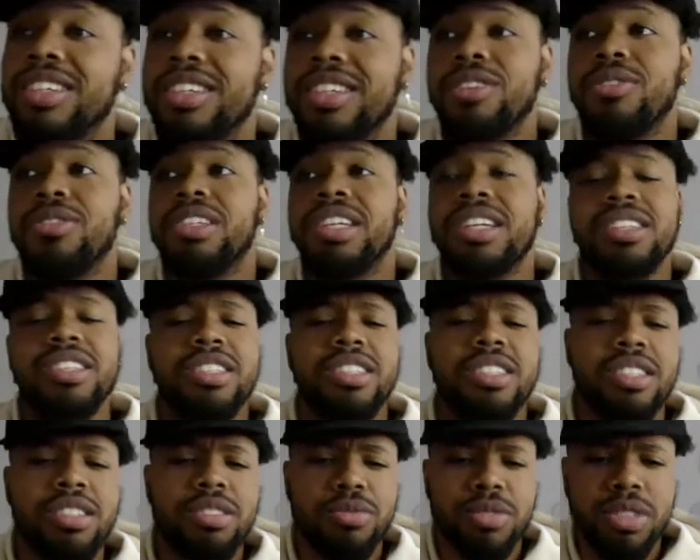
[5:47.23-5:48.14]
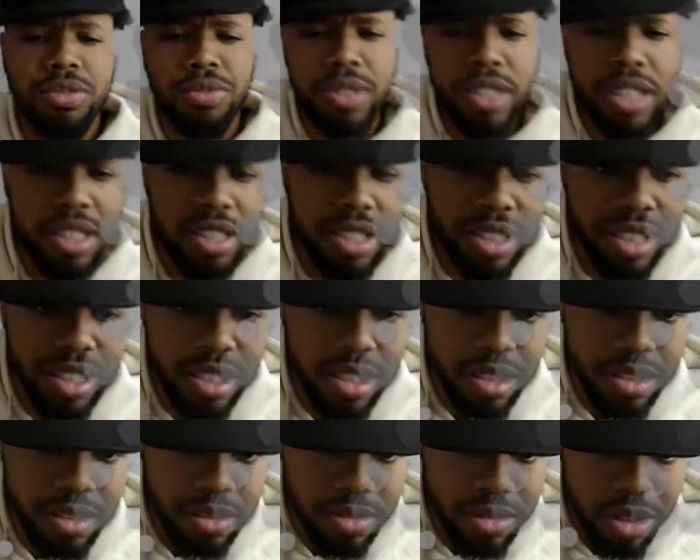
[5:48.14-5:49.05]
Ridiculousness? Was it ridiculousness?
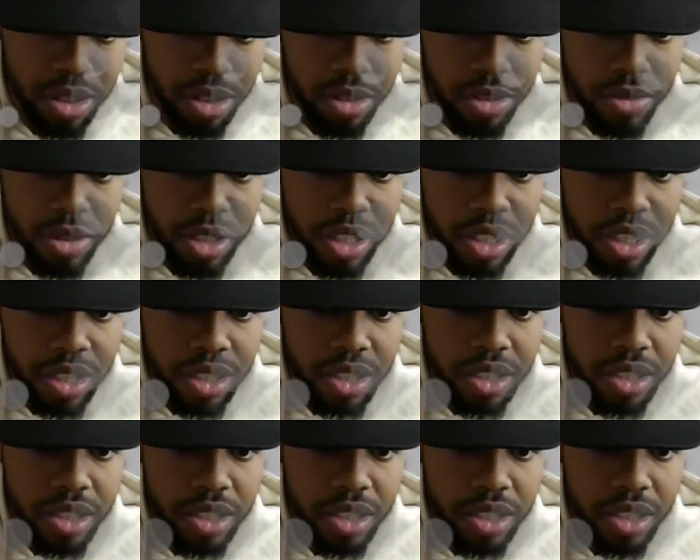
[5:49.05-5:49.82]
Or ridiculous?